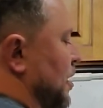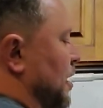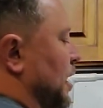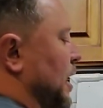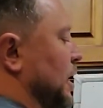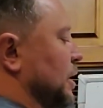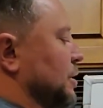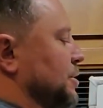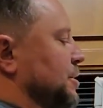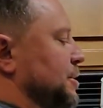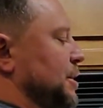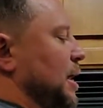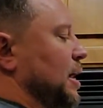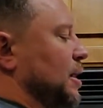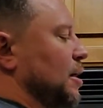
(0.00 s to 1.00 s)
And
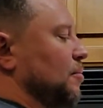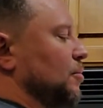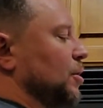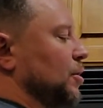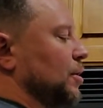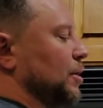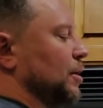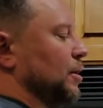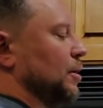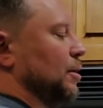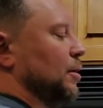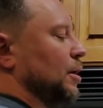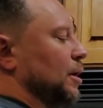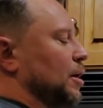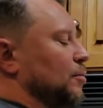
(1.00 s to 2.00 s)
instead, I'm going to
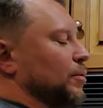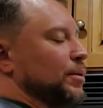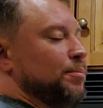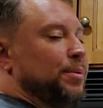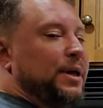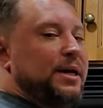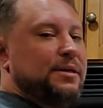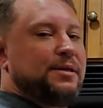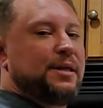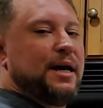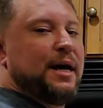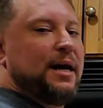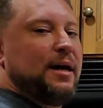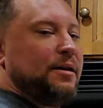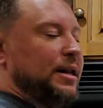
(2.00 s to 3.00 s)
replace
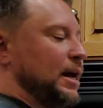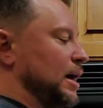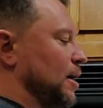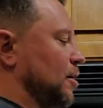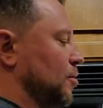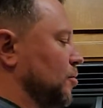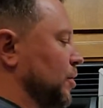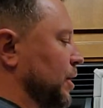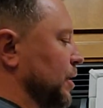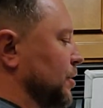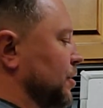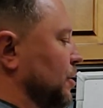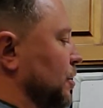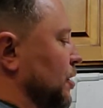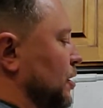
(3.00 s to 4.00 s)
that now
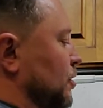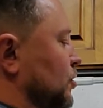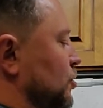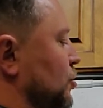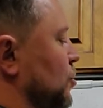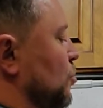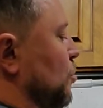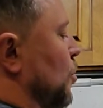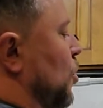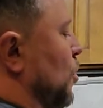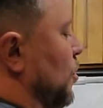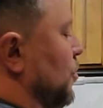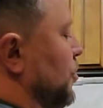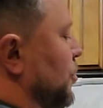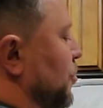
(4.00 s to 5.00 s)
with 2
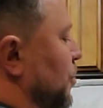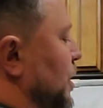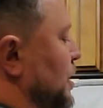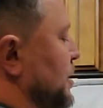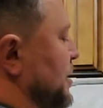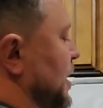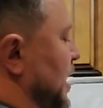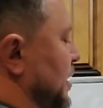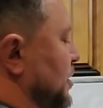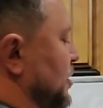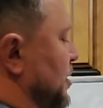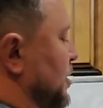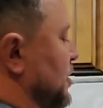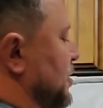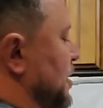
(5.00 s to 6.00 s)
more 3
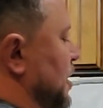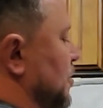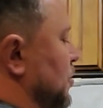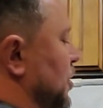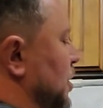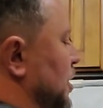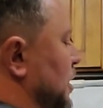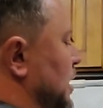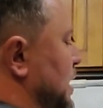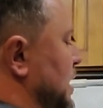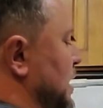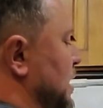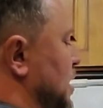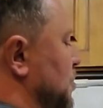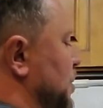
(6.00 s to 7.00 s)
sections that I'm going to
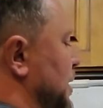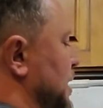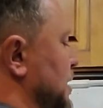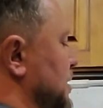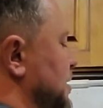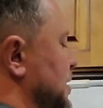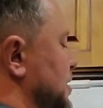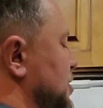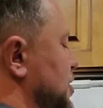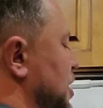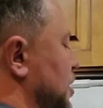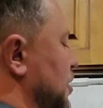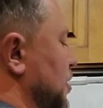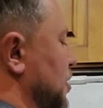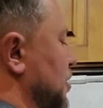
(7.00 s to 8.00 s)
lean up against each other.